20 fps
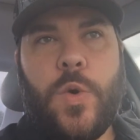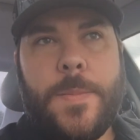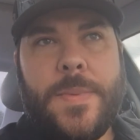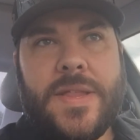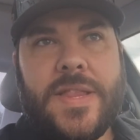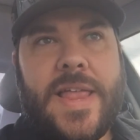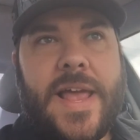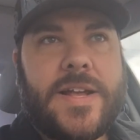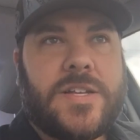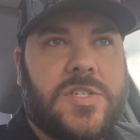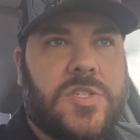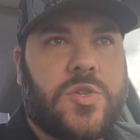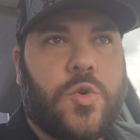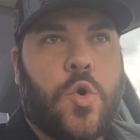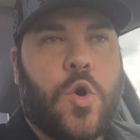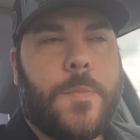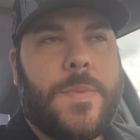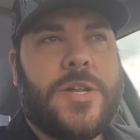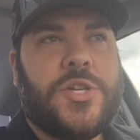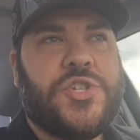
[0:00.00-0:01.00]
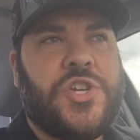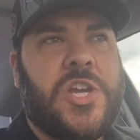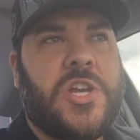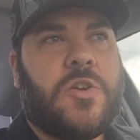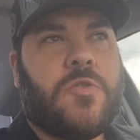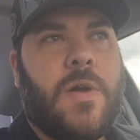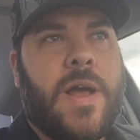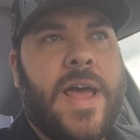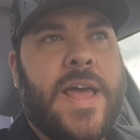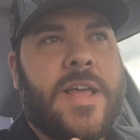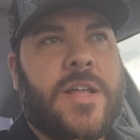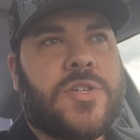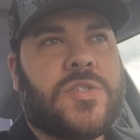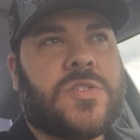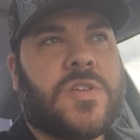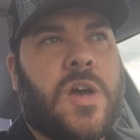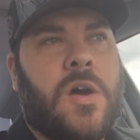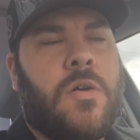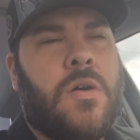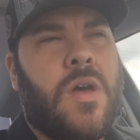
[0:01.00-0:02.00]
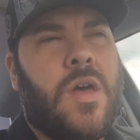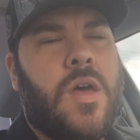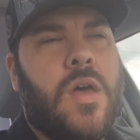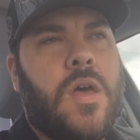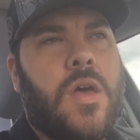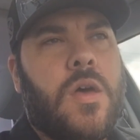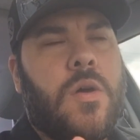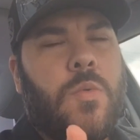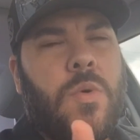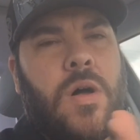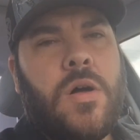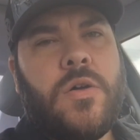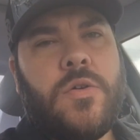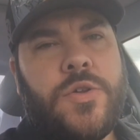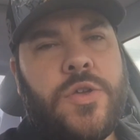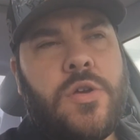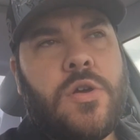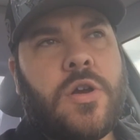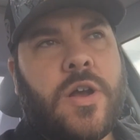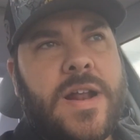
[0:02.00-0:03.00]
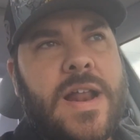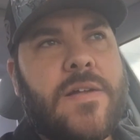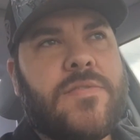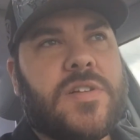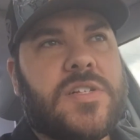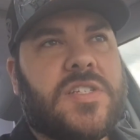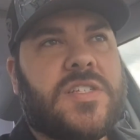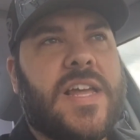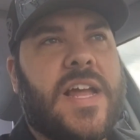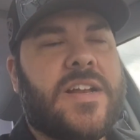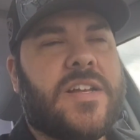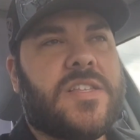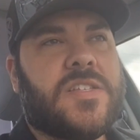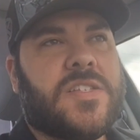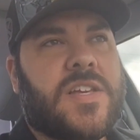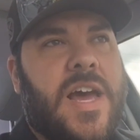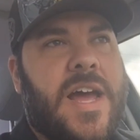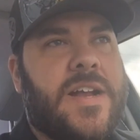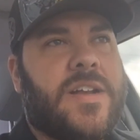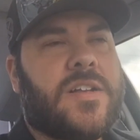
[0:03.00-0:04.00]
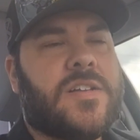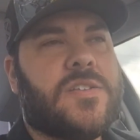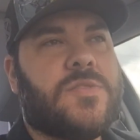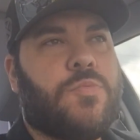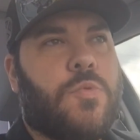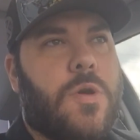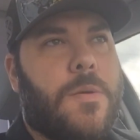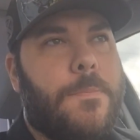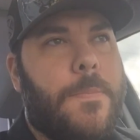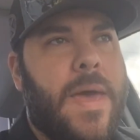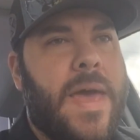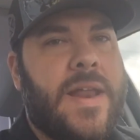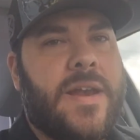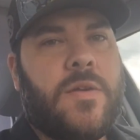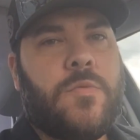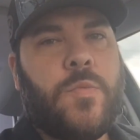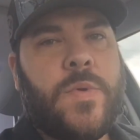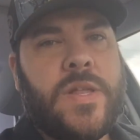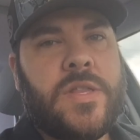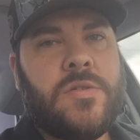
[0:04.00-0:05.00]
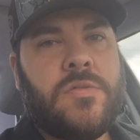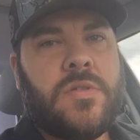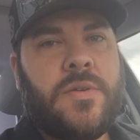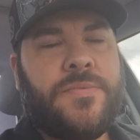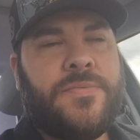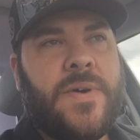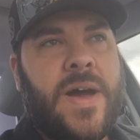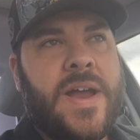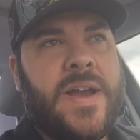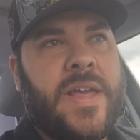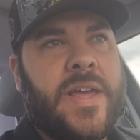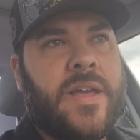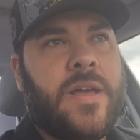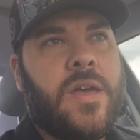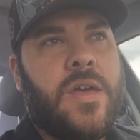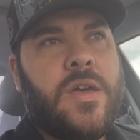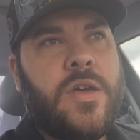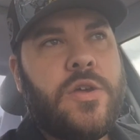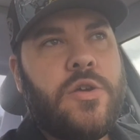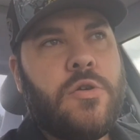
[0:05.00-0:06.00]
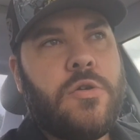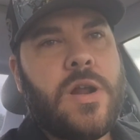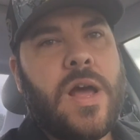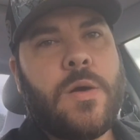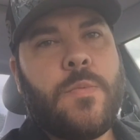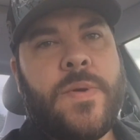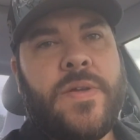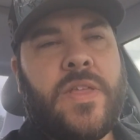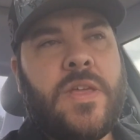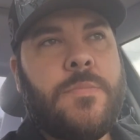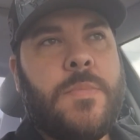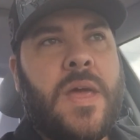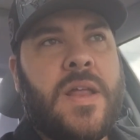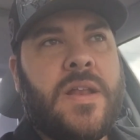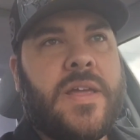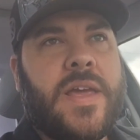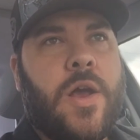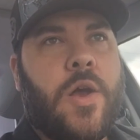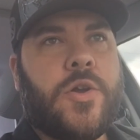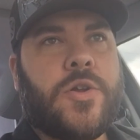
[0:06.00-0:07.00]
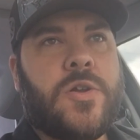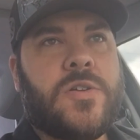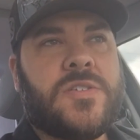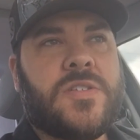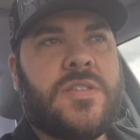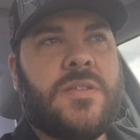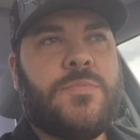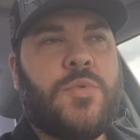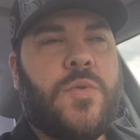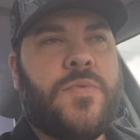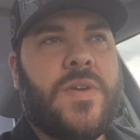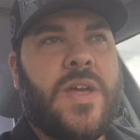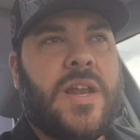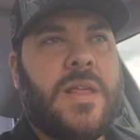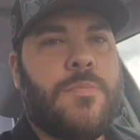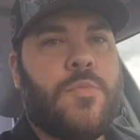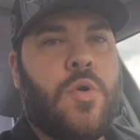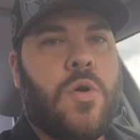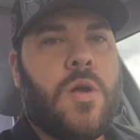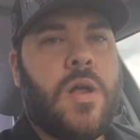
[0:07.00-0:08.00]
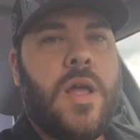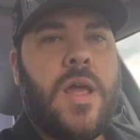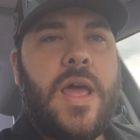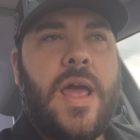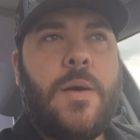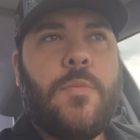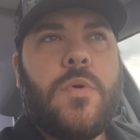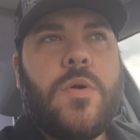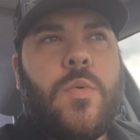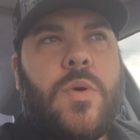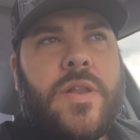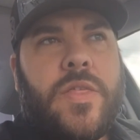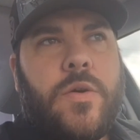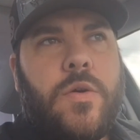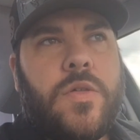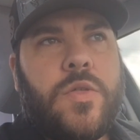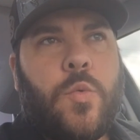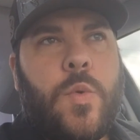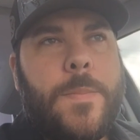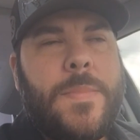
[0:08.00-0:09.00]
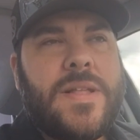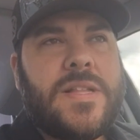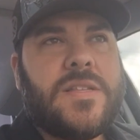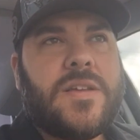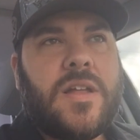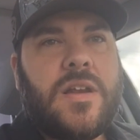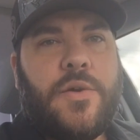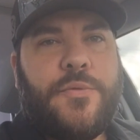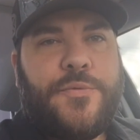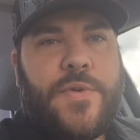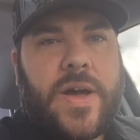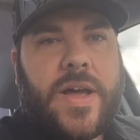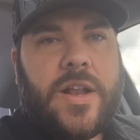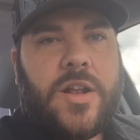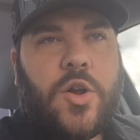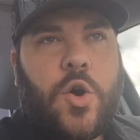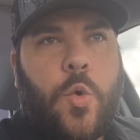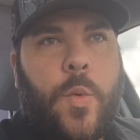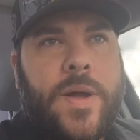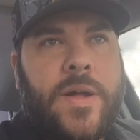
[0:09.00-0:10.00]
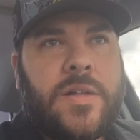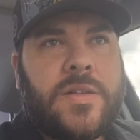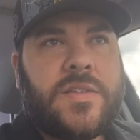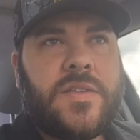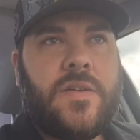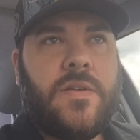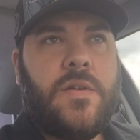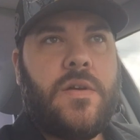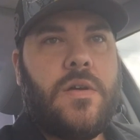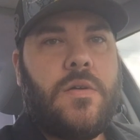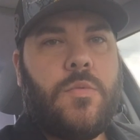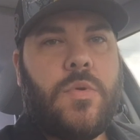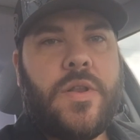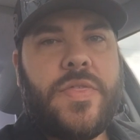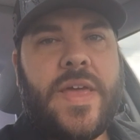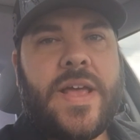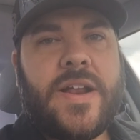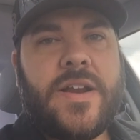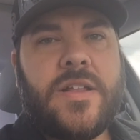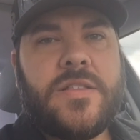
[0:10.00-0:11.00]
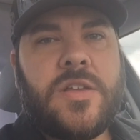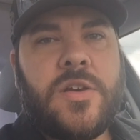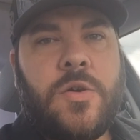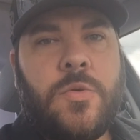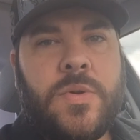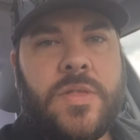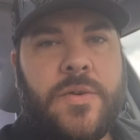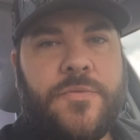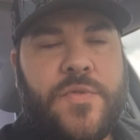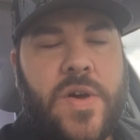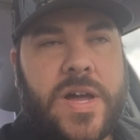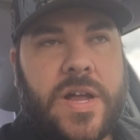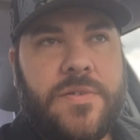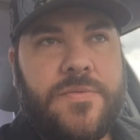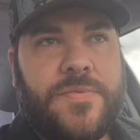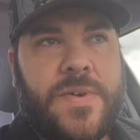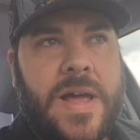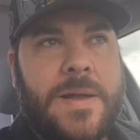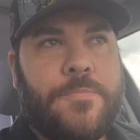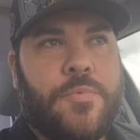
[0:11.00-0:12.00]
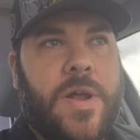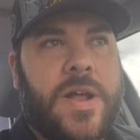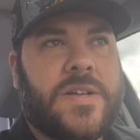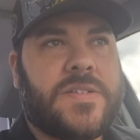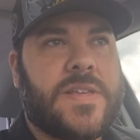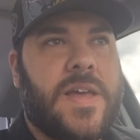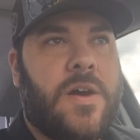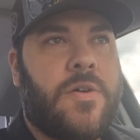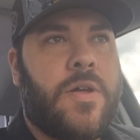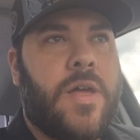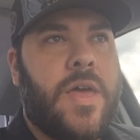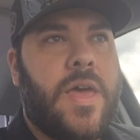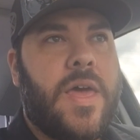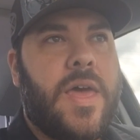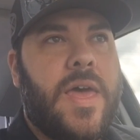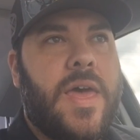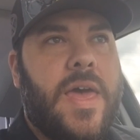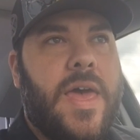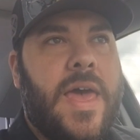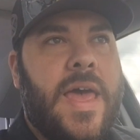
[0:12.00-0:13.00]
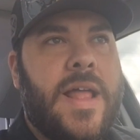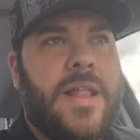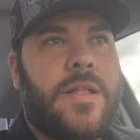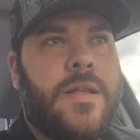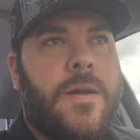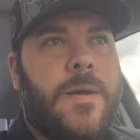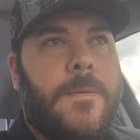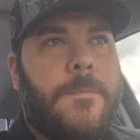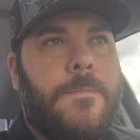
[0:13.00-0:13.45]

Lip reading: women like Storm and Jean Grey, you just go, well, you're gonna have to stand to the side because we're men and we do the fighting. You're not really main characters in the movie anymore. And what are the women gonna fucking quilt? What are they gonna do when the fucking fight breaks out? And